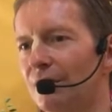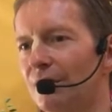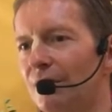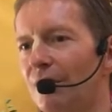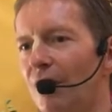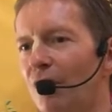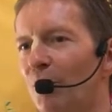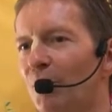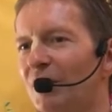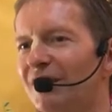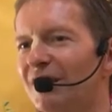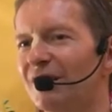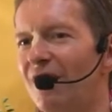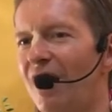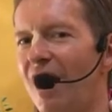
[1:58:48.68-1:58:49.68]

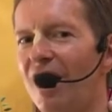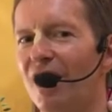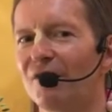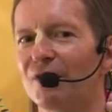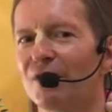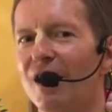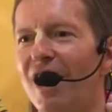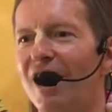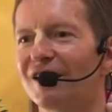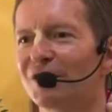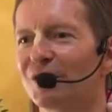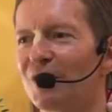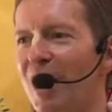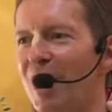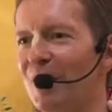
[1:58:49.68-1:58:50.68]
Raghupati
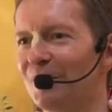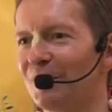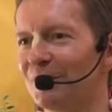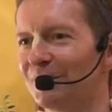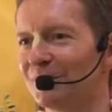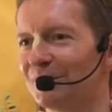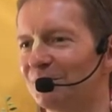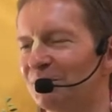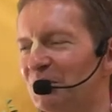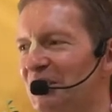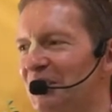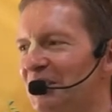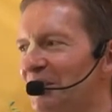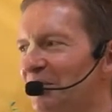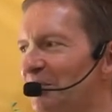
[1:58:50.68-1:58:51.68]
Raghavaraja Ram,
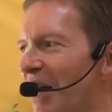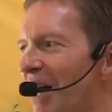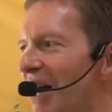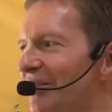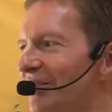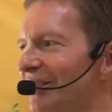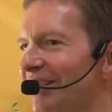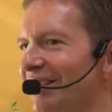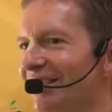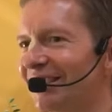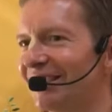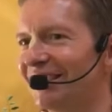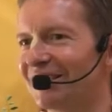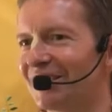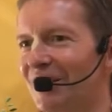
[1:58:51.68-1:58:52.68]
Patita Pavana
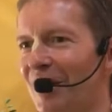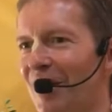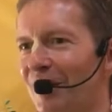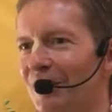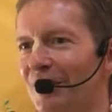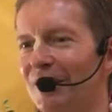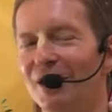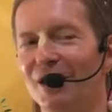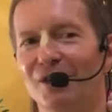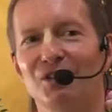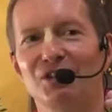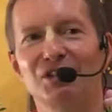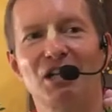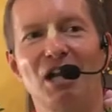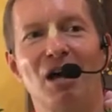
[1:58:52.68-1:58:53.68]
Sitaram.
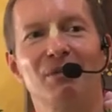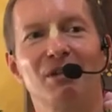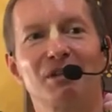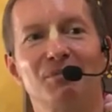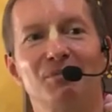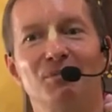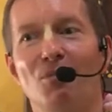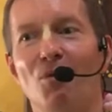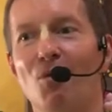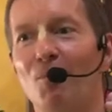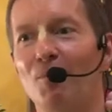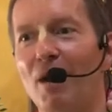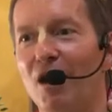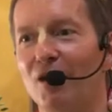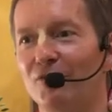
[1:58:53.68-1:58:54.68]
Krishna is more
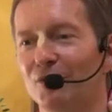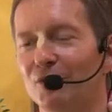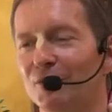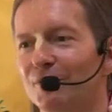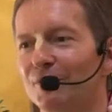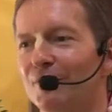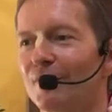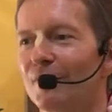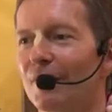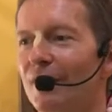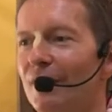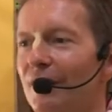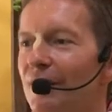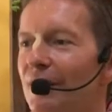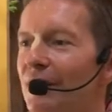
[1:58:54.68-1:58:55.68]
powerful.
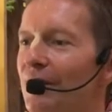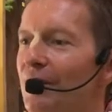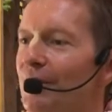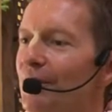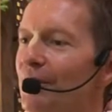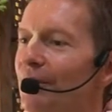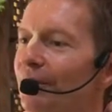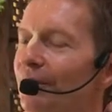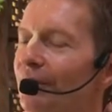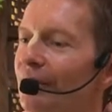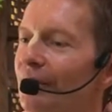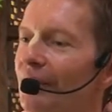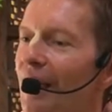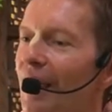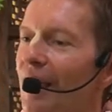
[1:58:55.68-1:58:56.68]

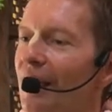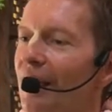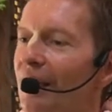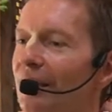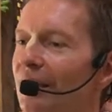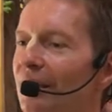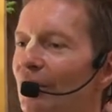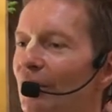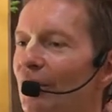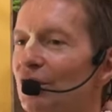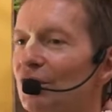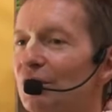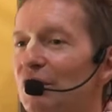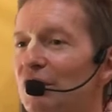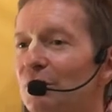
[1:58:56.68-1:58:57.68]
Hmm?
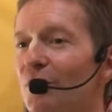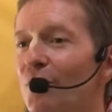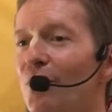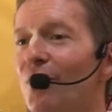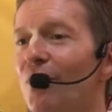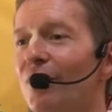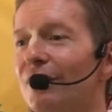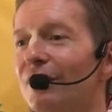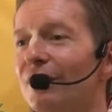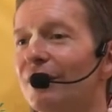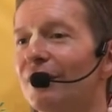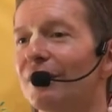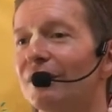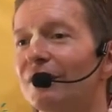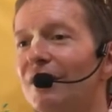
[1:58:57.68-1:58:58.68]
Krishna is more
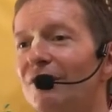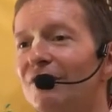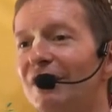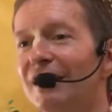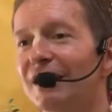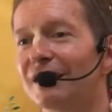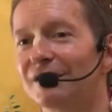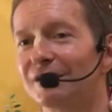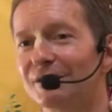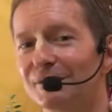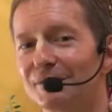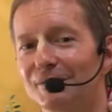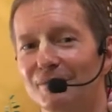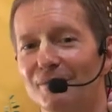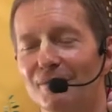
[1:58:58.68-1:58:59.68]
loving.
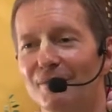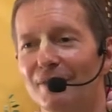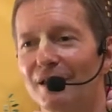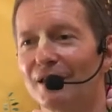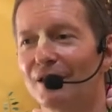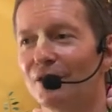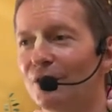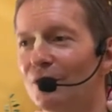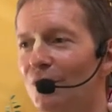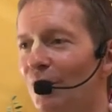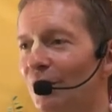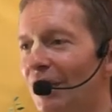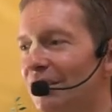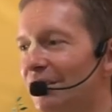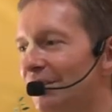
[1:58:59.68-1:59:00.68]
You know
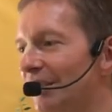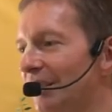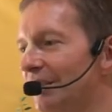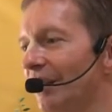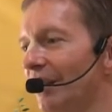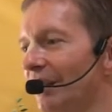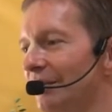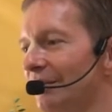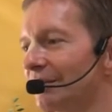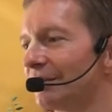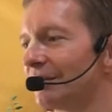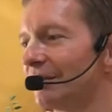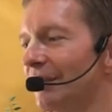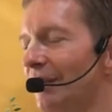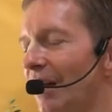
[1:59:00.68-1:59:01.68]
that Sita
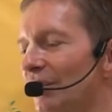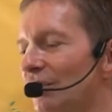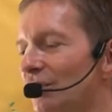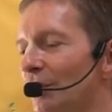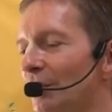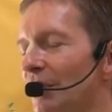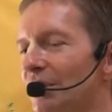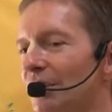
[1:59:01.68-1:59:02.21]
has so much